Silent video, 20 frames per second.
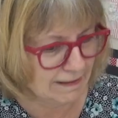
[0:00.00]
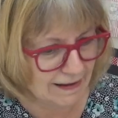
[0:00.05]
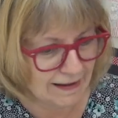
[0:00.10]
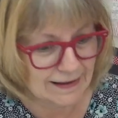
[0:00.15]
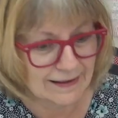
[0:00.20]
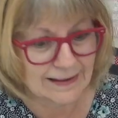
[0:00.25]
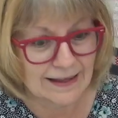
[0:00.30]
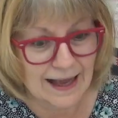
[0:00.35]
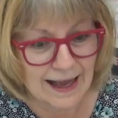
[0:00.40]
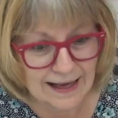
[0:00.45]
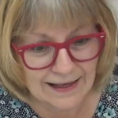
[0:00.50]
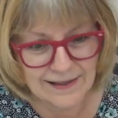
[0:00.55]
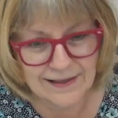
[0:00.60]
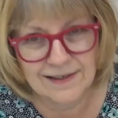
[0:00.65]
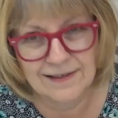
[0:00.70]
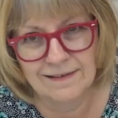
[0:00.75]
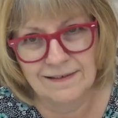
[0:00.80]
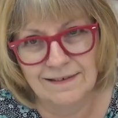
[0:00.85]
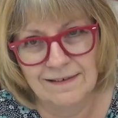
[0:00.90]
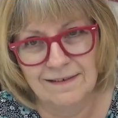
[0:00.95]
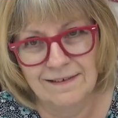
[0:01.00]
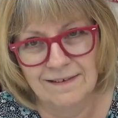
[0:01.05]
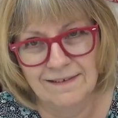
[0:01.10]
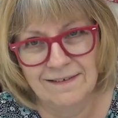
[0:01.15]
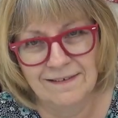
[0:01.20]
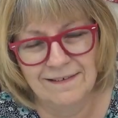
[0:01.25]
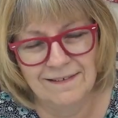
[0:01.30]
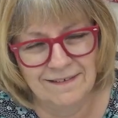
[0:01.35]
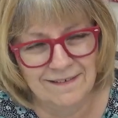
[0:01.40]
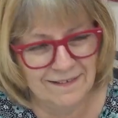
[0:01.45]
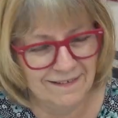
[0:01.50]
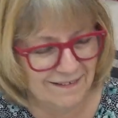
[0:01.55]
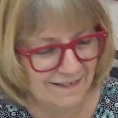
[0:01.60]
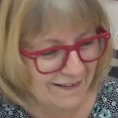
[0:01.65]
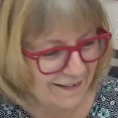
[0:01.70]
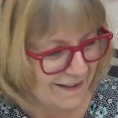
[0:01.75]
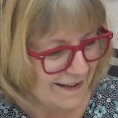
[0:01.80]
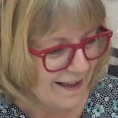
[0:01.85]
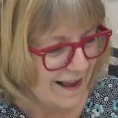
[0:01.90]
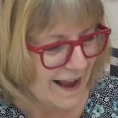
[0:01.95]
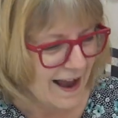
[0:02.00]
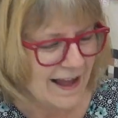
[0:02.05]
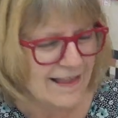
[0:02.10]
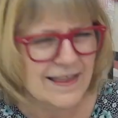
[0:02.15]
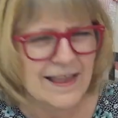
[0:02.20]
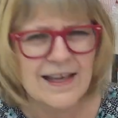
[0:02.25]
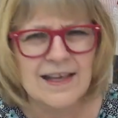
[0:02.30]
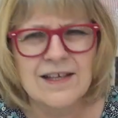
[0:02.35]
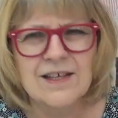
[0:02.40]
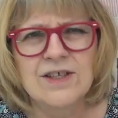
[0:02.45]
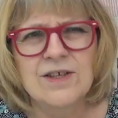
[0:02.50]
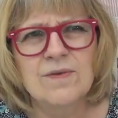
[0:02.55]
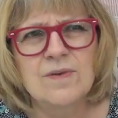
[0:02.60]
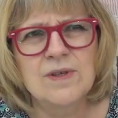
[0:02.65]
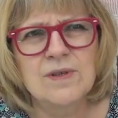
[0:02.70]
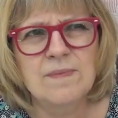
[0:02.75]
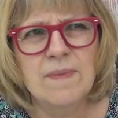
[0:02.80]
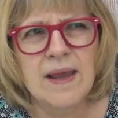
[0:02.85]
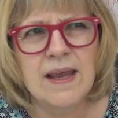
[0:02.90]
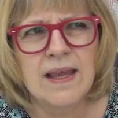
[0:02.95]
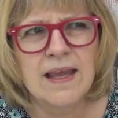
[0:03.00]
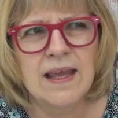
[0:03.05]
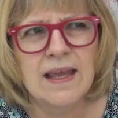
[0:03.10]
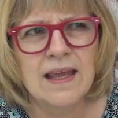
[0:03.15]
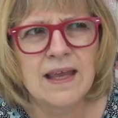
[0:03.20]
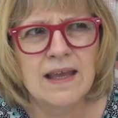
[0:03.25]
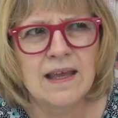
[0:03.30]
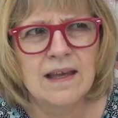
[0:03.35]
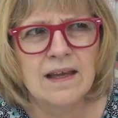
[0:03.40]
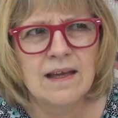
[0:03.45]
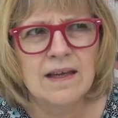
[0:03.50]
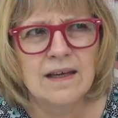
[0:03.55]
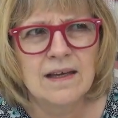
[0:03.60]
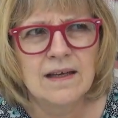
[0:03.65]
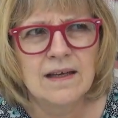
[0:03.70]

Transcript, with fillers: a lot. I think she was making